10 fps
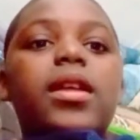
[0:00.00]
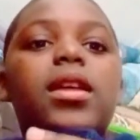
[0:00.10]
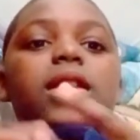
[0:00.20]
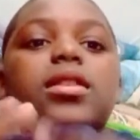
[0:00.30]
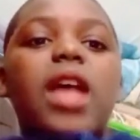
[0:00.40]

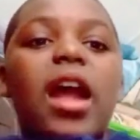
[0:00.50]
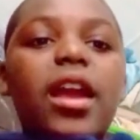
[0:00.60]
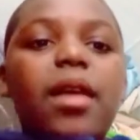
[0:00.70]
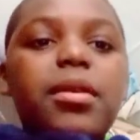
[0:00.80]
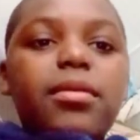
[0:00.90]
sorry I'm
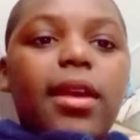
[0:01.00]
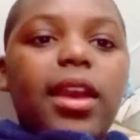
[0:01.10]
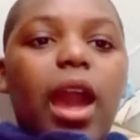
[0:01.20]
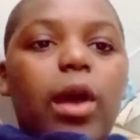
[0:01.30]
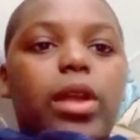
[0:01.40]
in my
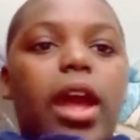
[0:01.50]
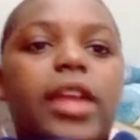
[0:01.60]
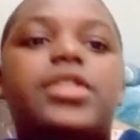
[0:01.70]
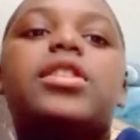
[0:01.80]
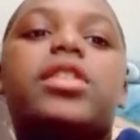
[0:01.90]
gown. I
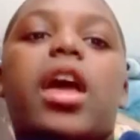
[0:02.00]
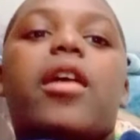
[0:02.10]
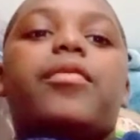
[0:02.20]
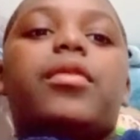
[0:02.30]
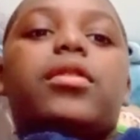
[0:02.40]
just got,
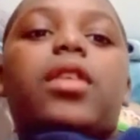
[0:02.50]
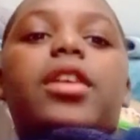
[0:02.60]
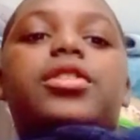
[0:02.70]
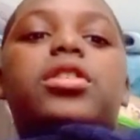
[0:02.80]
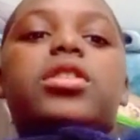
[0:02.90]
I
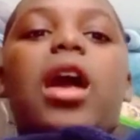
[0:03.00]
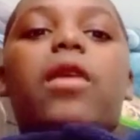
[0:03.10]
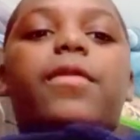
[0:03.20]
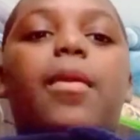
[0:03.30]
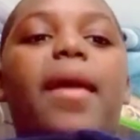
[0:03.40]
just got out of the
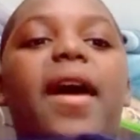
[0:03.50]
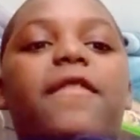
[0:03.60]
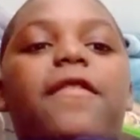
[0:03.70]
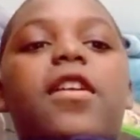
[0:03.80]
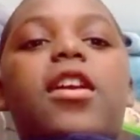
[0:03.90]
bath.
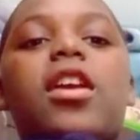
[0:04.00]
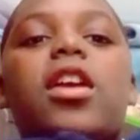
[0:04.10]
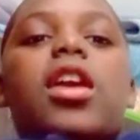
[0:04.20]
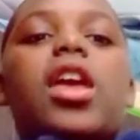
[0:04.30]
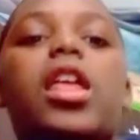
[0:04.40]

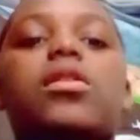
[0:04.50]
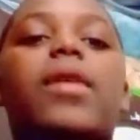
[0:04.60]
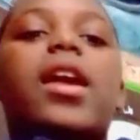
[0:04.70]
Anyway,